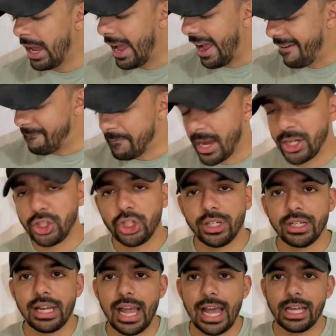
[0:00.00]
have
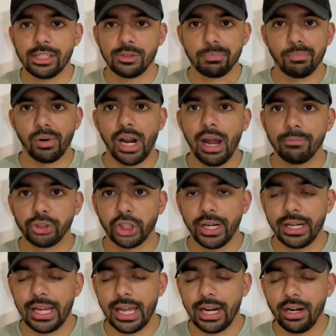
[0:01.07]
mentioned as prime
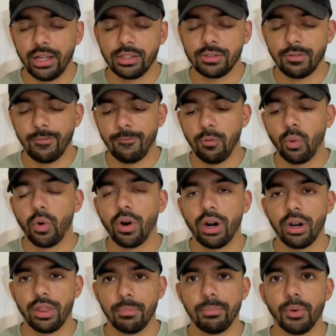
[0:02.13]
trade candidates for
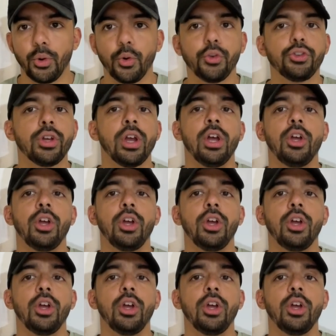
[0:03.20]
the Bulls.